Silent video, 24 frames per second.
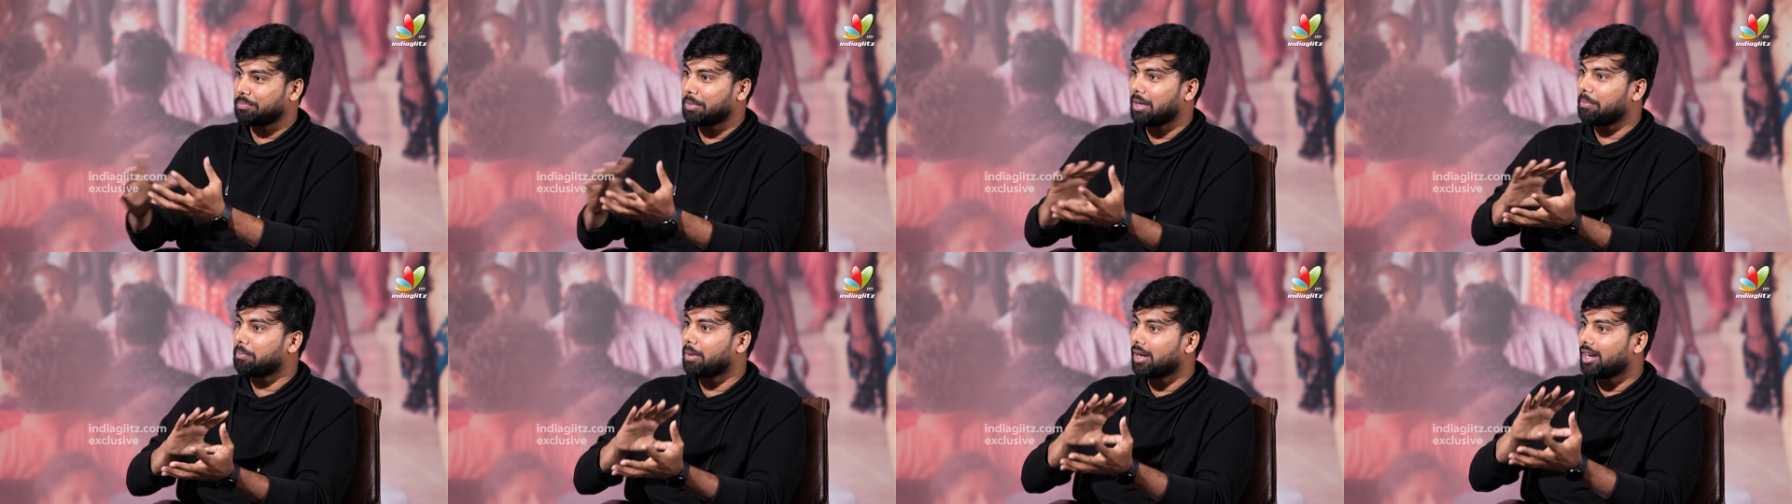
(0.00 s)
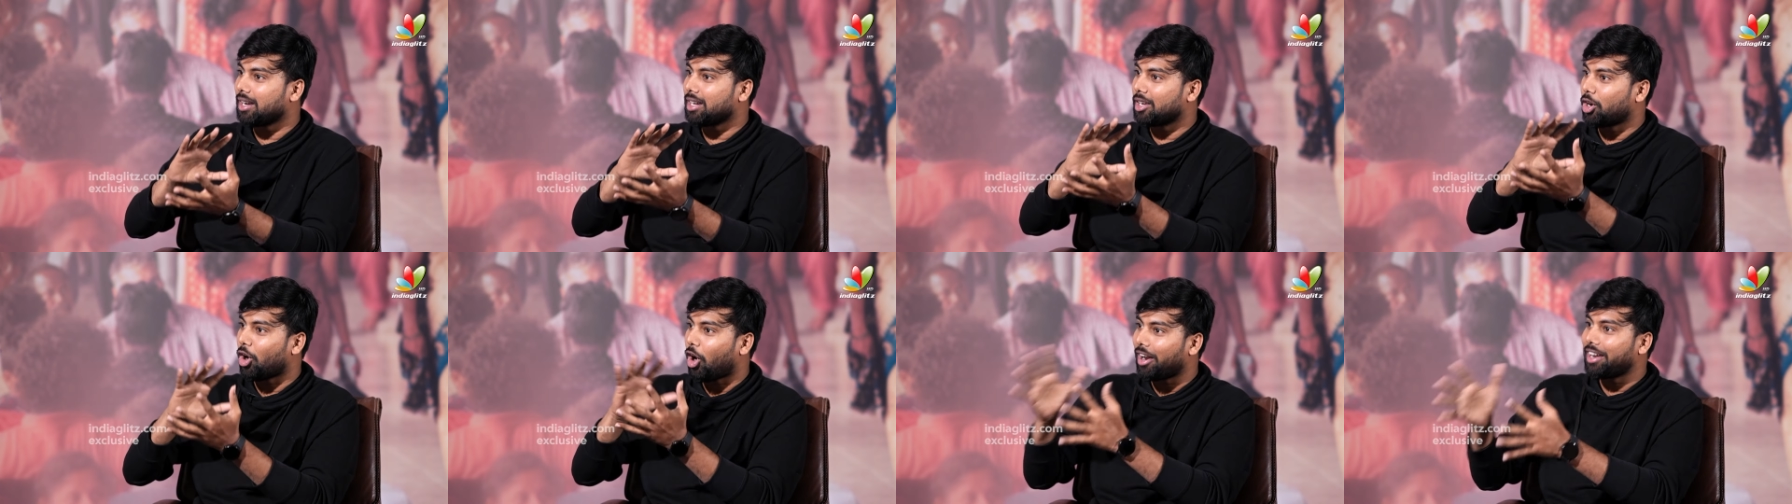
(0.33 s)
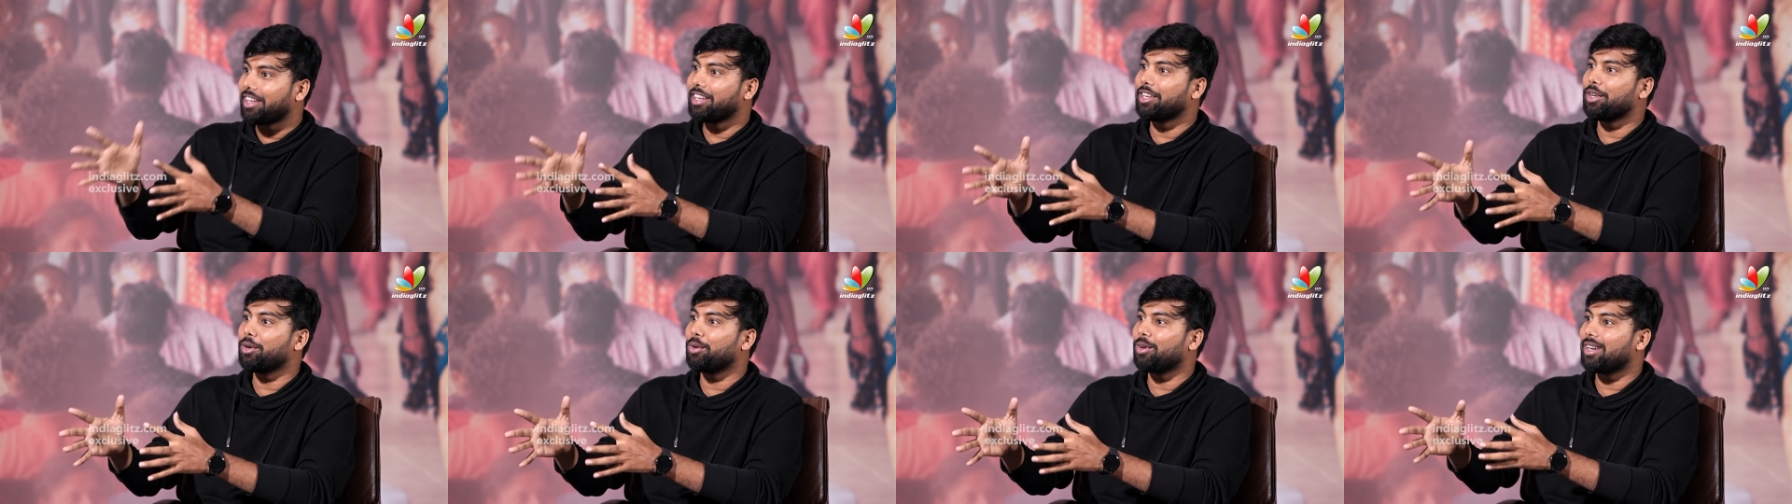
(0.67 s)
the people
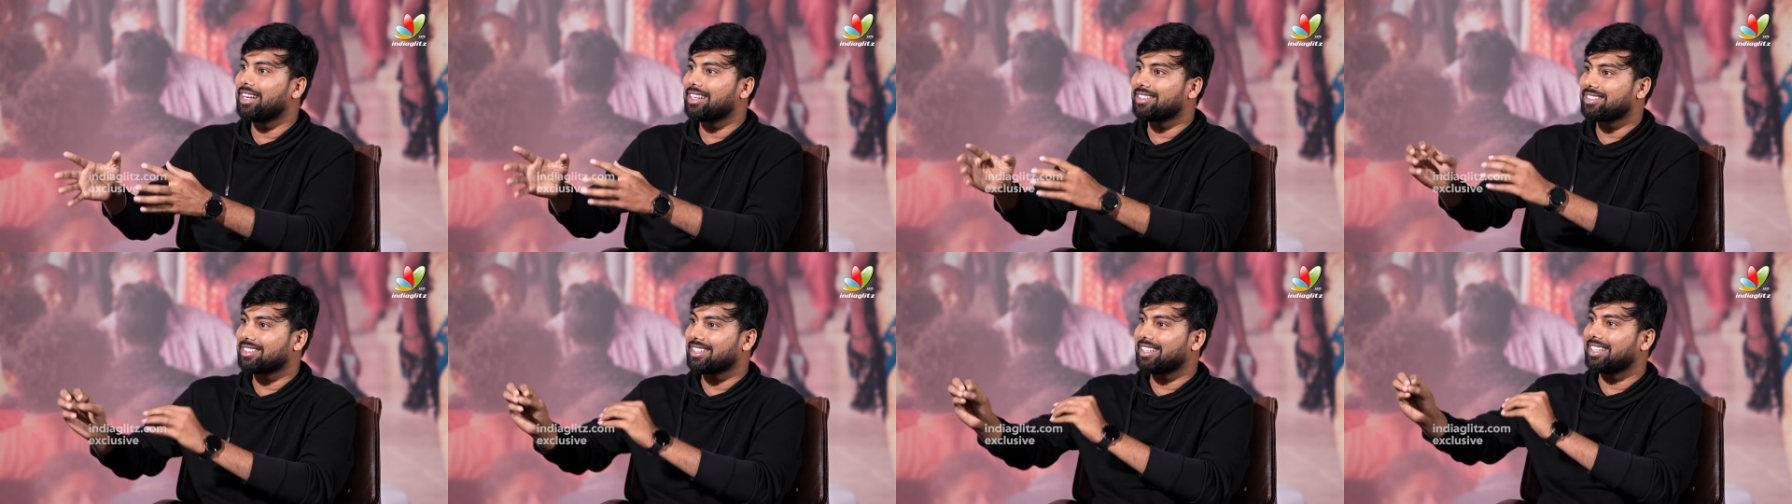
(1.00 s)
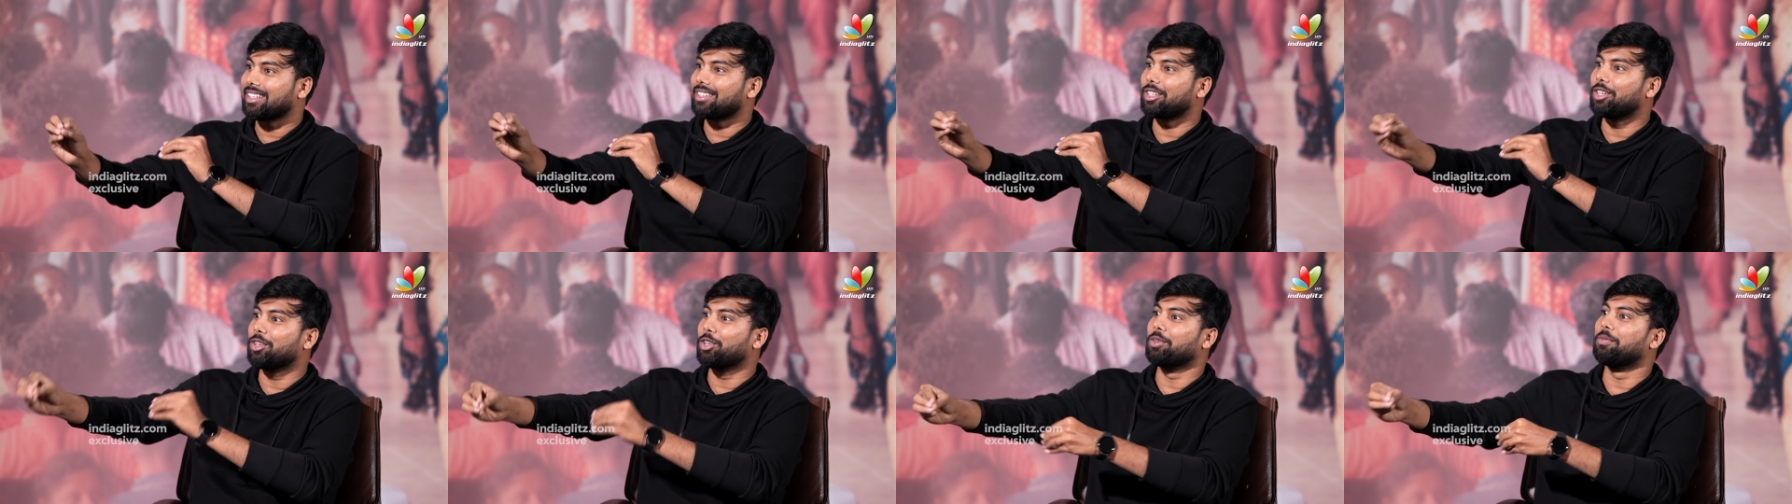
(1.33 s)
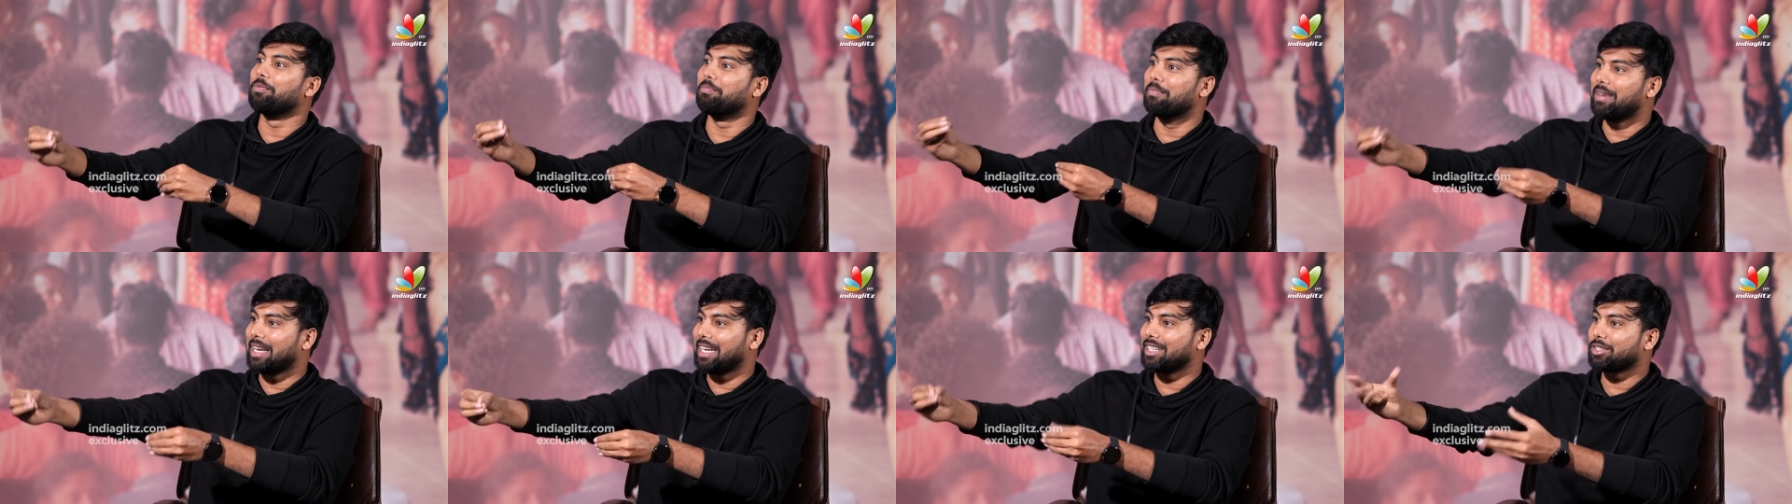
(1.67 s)
calling you as a
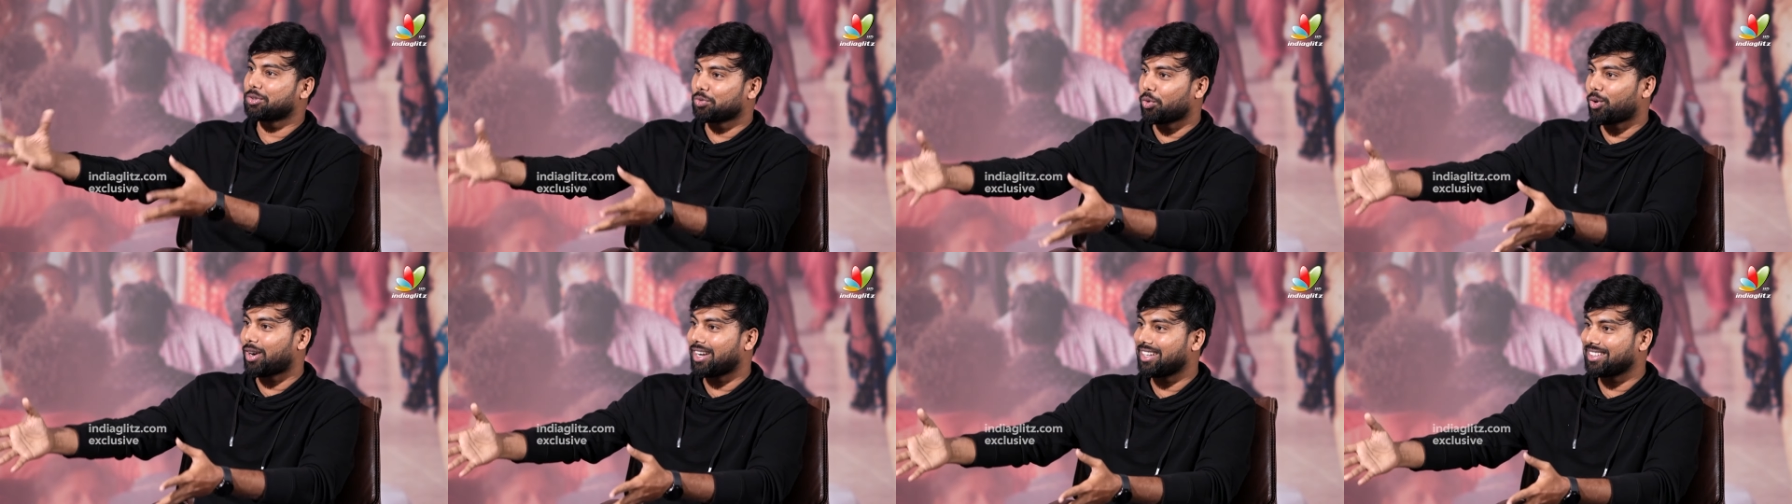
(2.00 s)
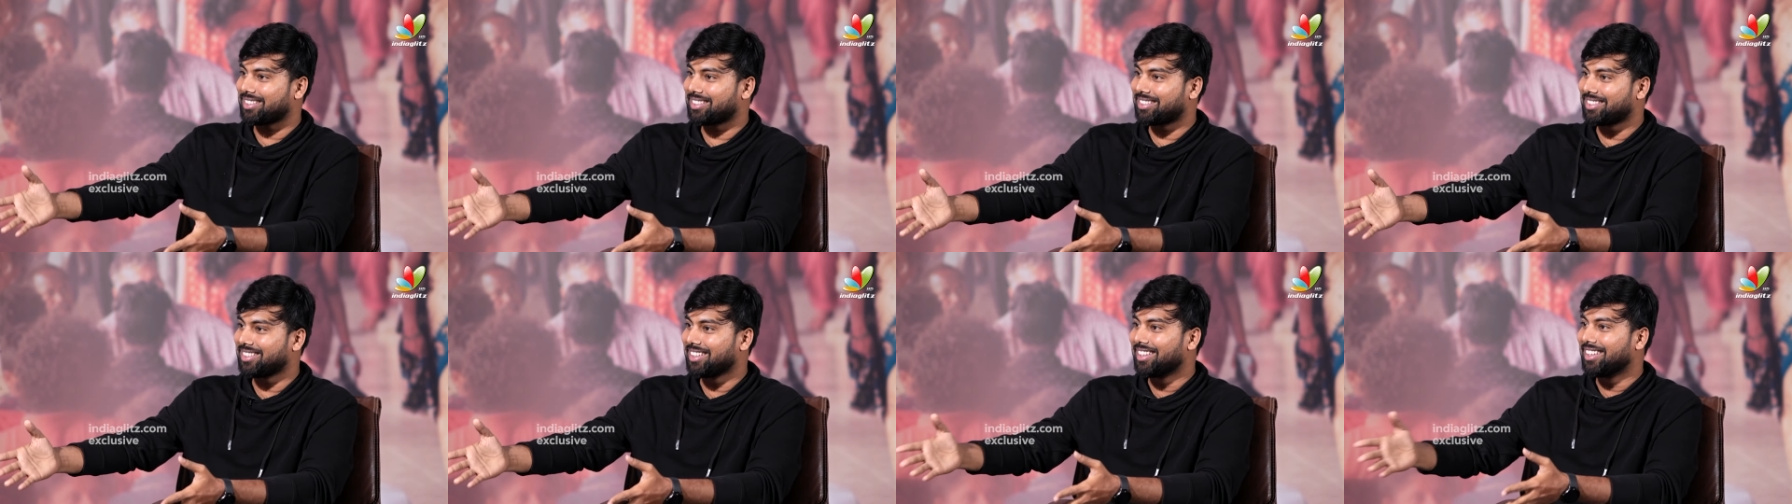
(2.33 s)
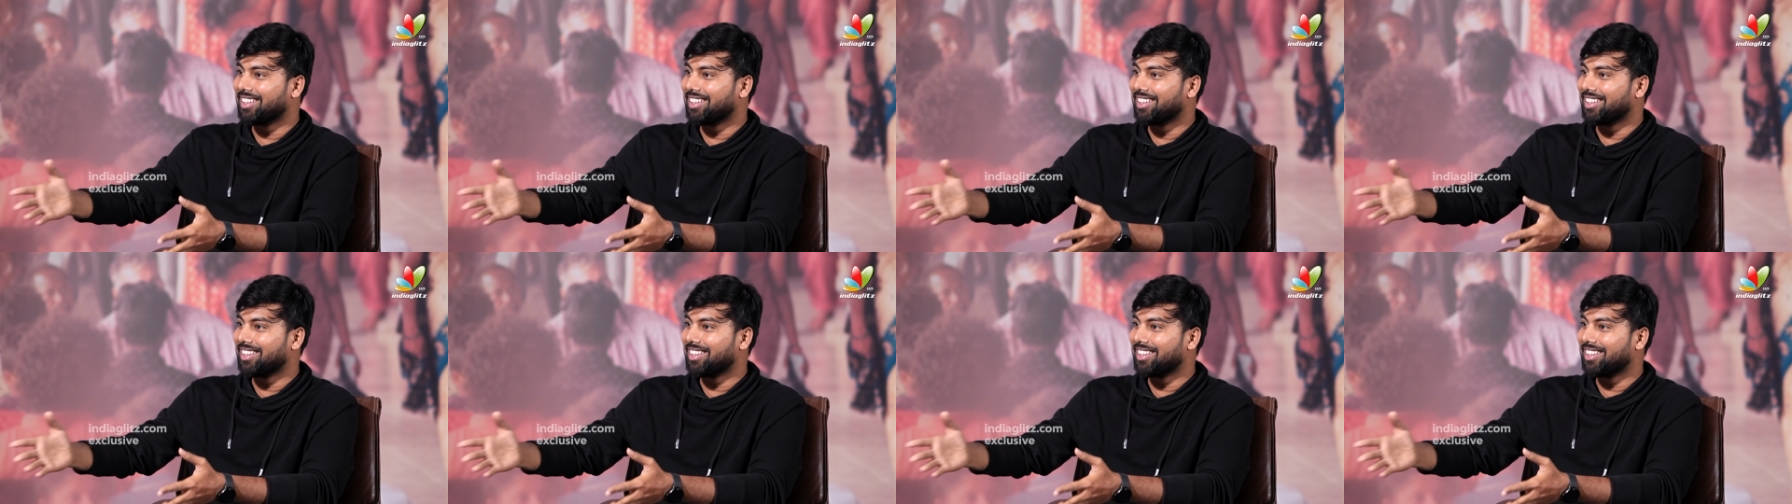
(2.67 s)
good bass voice.